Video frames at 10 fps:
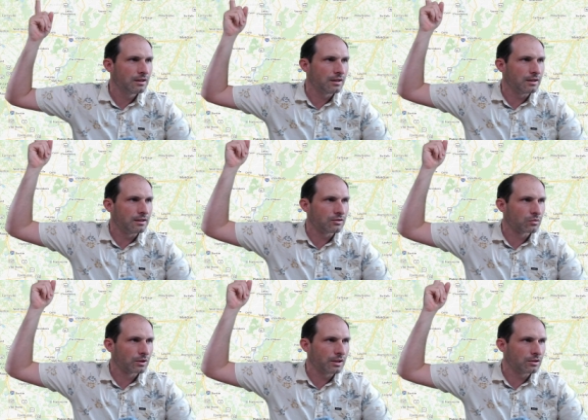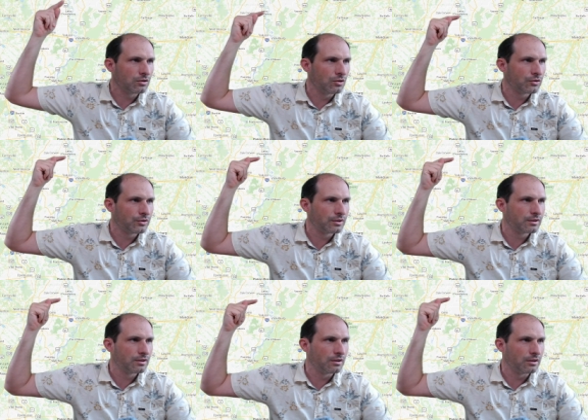And so we're getting close
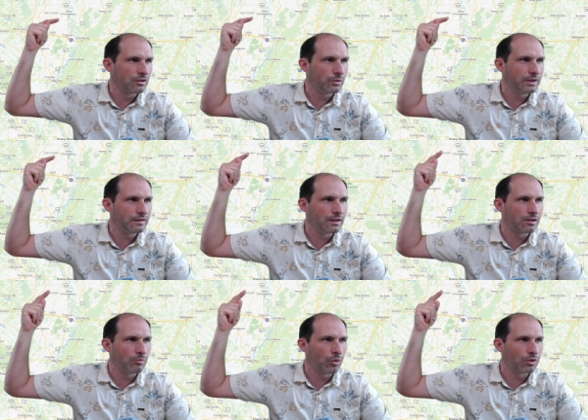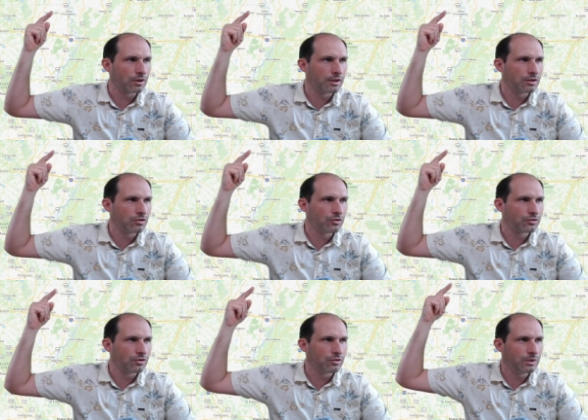to Louisiana border, getting
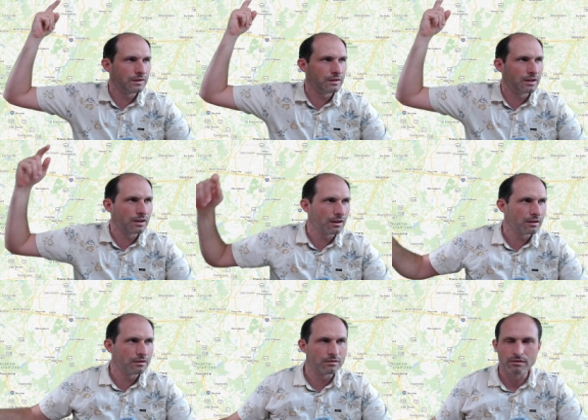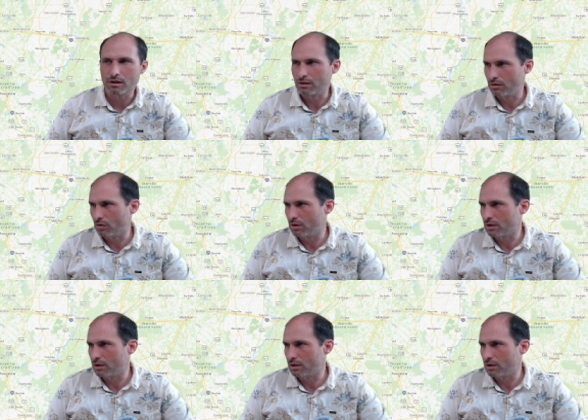closer to Louisiana than hardcore